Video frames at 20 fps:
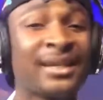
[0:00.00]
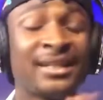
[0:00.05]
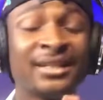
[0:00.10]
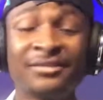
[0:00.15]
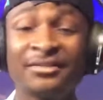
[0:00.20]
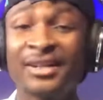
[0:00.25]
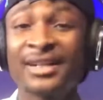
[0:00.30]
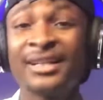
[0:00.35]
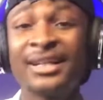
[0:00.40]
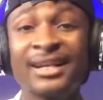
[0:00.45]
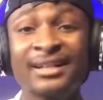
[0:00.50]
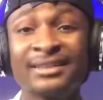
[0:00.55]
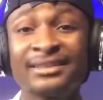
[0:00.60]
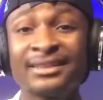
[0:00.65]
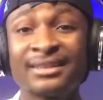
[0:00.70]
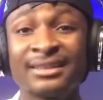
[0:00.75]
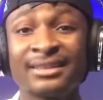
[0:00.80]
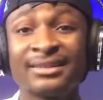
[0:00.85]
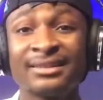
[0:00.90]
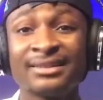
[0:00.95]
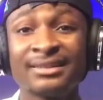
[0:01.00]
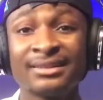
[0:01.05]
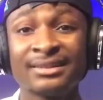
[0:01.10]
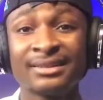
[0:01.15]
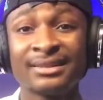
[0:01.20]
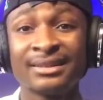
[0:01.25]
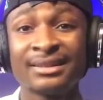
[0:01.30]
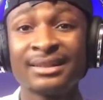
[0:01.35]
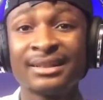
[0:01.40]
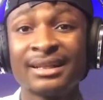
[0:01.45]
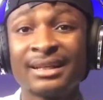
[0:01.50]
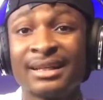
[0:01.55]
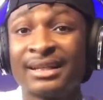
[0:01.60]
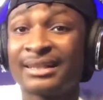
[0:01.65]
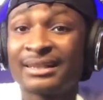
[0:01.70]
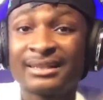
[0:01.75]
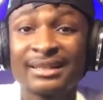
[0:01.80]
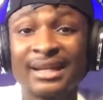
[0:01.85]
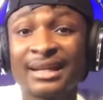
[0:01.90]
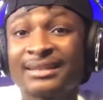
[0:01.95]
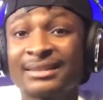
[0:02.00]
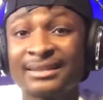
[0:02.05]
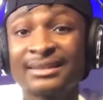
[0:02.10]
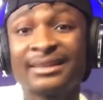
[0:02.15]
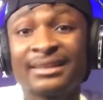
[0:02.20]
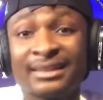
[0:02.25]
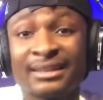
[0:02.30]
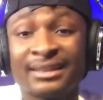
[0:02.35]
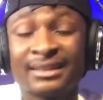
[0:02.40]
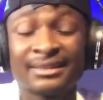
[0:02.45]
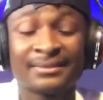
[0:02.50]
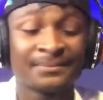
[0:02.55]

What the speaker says: Literally, that's it. That's it.